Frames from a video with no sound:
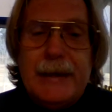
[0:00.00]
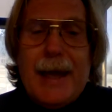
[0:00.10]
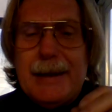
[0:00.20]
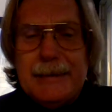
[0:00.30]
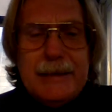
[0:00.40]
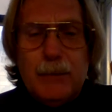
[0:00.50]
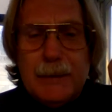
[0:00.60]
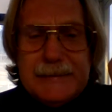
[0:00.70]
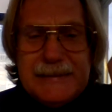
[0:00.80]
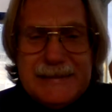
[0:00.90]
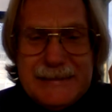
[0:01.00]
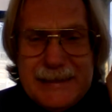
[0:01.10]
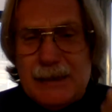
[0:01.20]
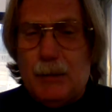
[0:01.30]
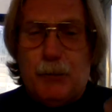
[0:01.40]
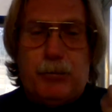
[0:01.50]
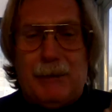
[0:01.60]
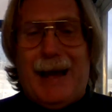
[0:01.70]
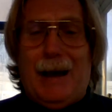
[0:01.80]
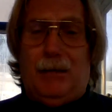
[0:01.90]
And he was still
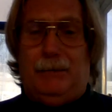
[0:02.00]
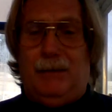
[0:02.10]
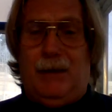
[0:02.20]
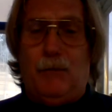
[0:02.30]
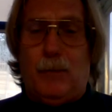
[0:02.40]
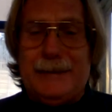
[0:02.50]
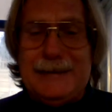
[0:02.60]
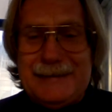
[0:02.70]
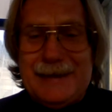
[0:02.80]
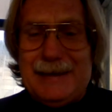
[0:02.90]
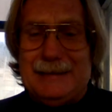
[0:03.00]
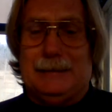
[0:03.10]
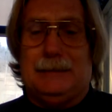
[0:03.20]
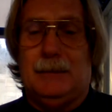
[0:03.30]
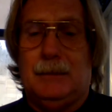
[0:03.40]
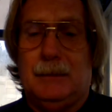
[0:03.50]
proud of what he did.